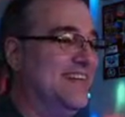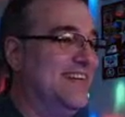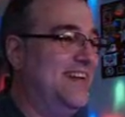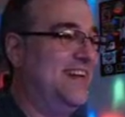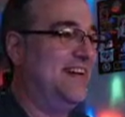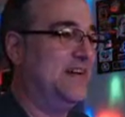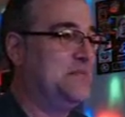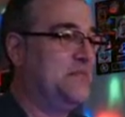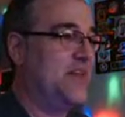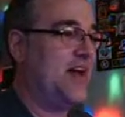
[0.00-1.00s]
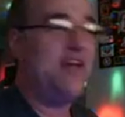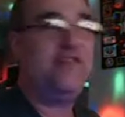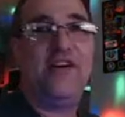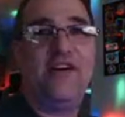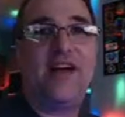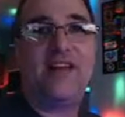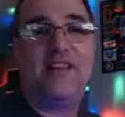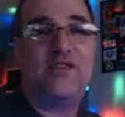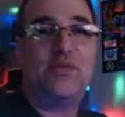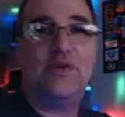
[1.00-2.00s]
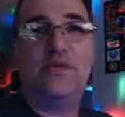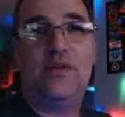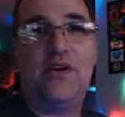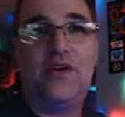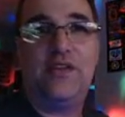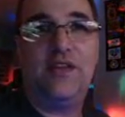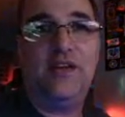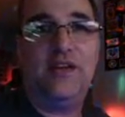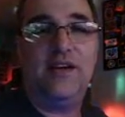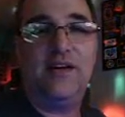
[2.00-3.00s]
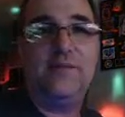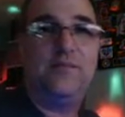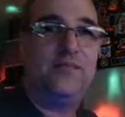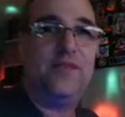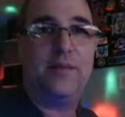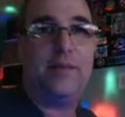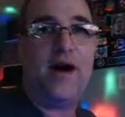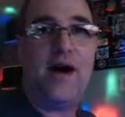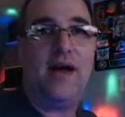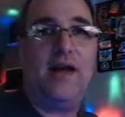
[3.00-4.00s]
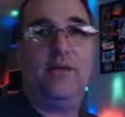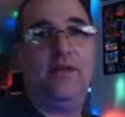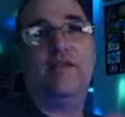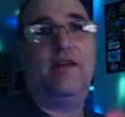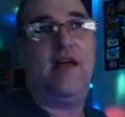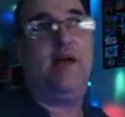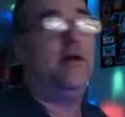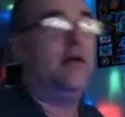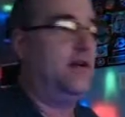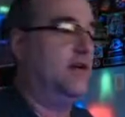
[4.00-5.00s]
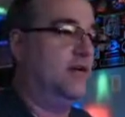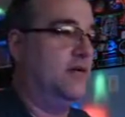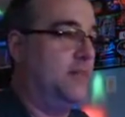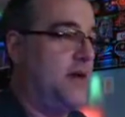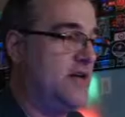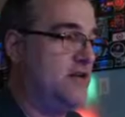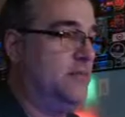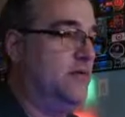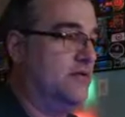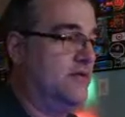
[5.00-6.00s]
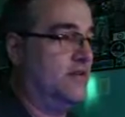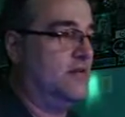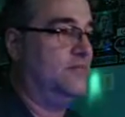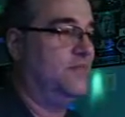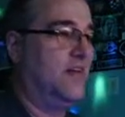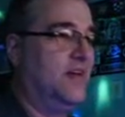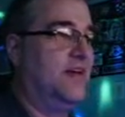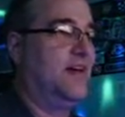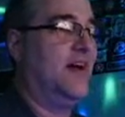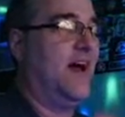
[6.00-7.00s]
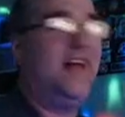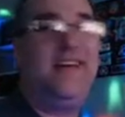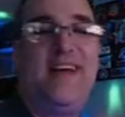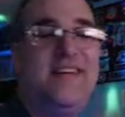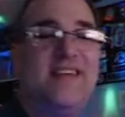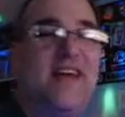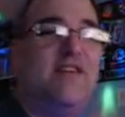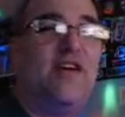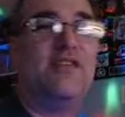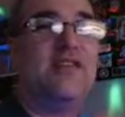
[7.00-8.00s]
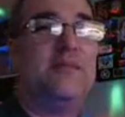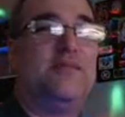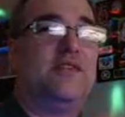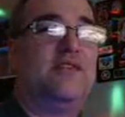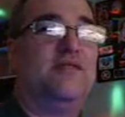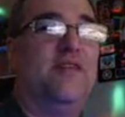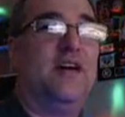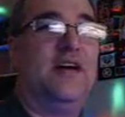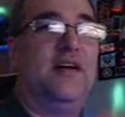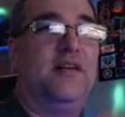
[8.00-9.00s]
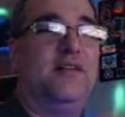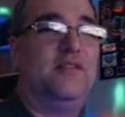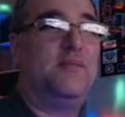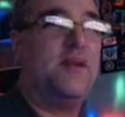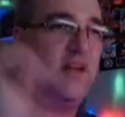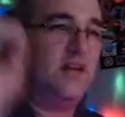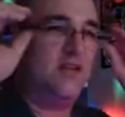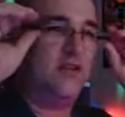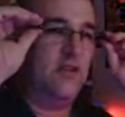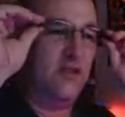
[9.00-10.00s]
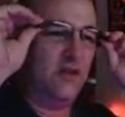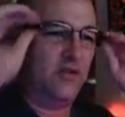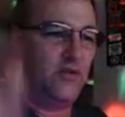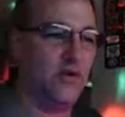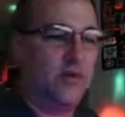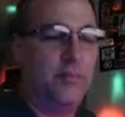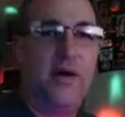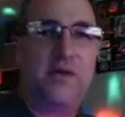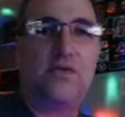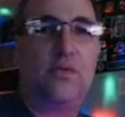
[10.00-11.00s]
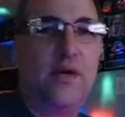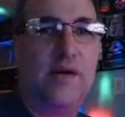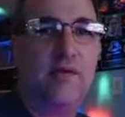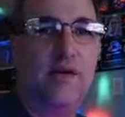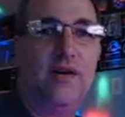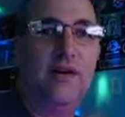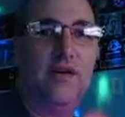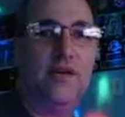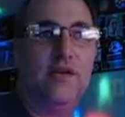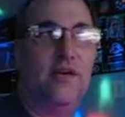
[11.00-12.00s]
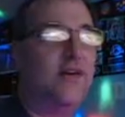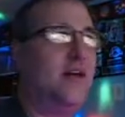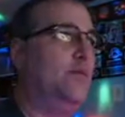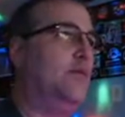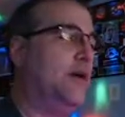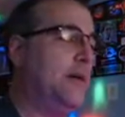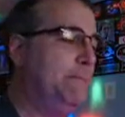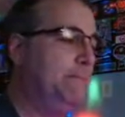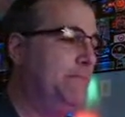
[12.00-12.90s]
Yeah. I figure I got this one with all the pie in it, with every game on here imaginable, so I just have a hard time justifying spending another, you know, $300 or whatever on another Arcade1up.